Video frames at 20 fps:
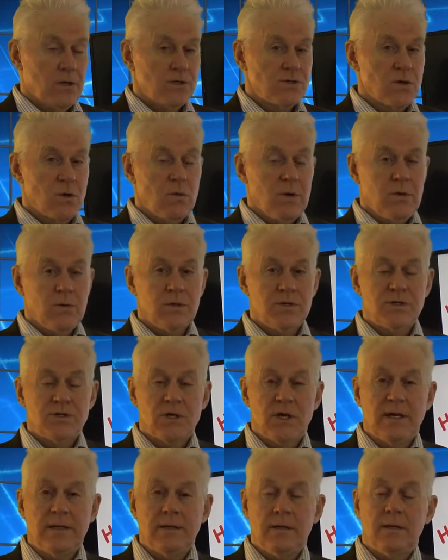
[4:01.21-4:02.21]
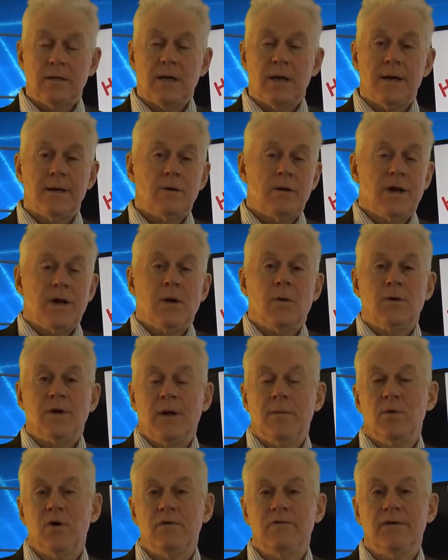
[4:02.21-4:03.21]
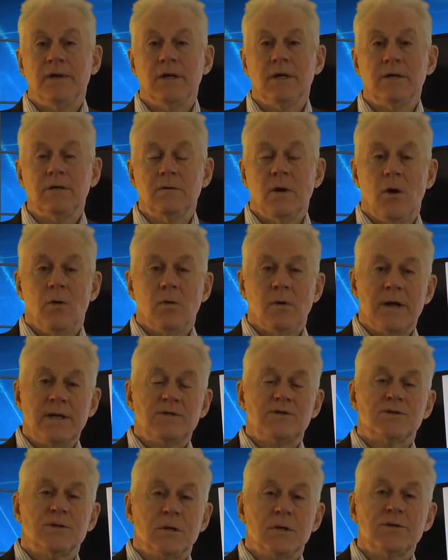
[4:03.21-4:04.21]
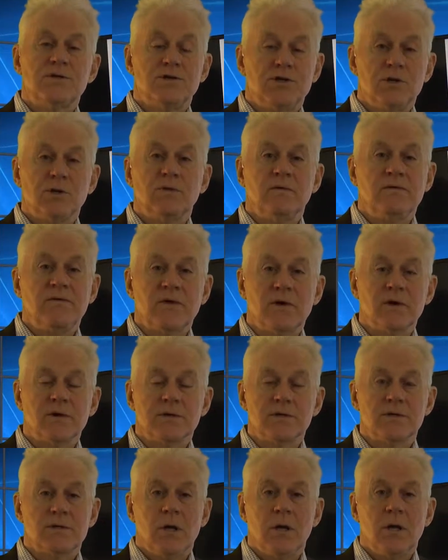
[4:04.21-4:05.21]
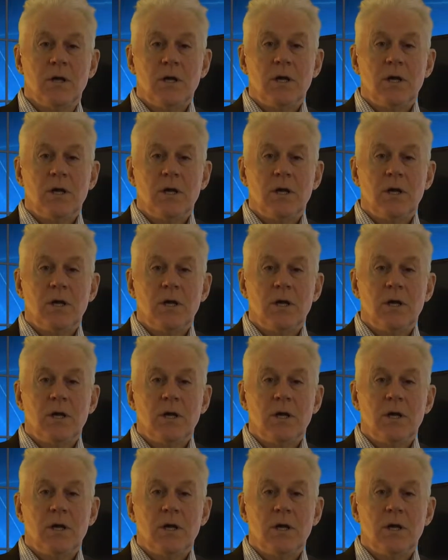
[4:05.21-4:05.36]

so we would say, look, I don't care when you move in, rent starts June 1st.